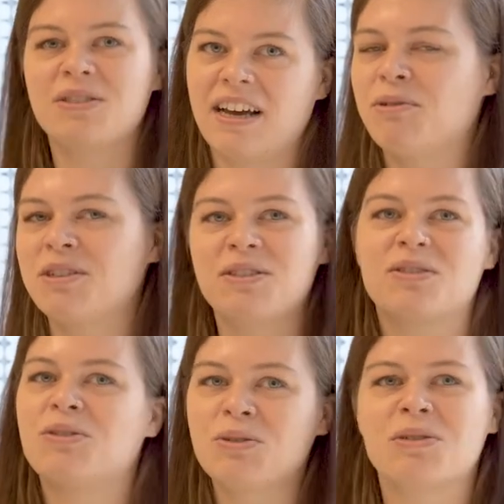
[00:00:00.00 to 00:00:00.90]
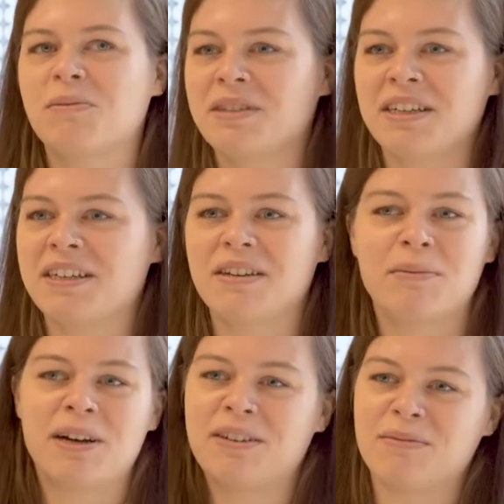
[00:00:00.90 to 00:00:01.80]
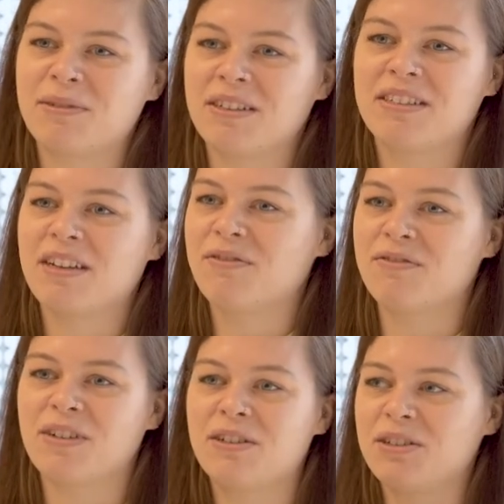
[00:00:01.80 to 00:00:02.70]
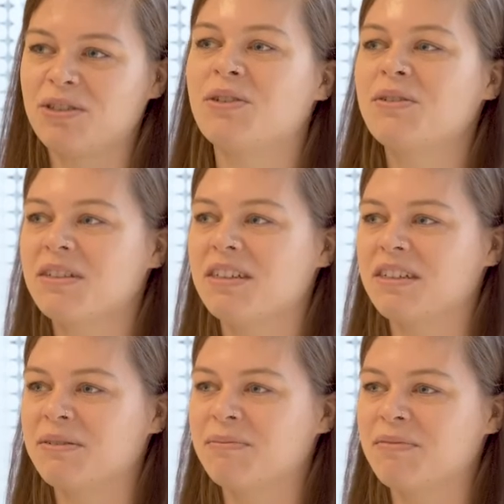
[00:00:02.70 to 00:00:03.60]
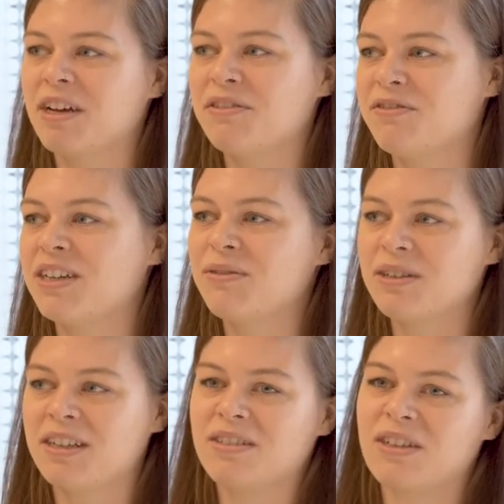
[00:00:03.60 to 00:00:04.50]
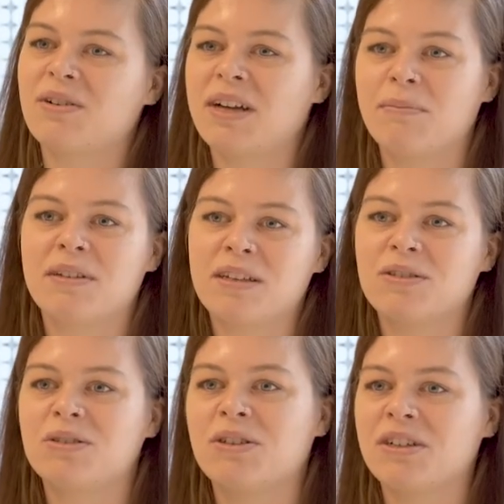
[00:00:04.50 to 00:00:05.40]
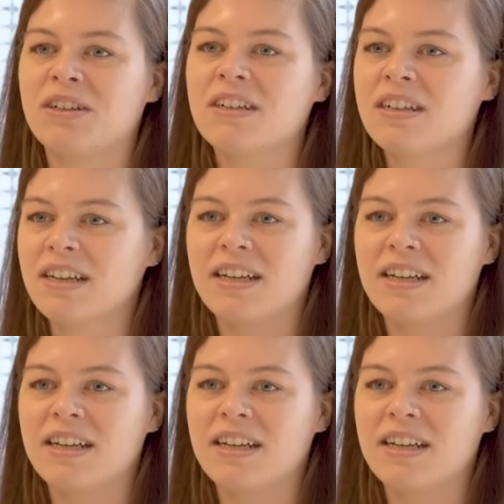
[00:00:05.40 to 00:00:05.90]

I wanted to do something about it because I found it so unfair what I saw happening to her.